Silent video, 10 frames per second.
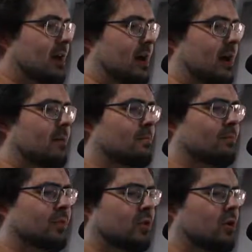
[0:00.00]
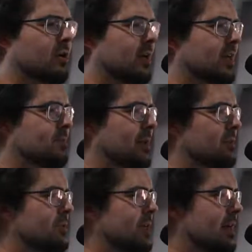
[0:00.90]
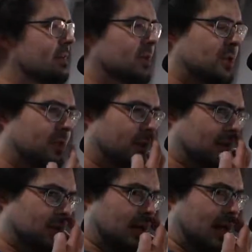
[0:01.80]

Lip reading: organised by Lucy English, I think.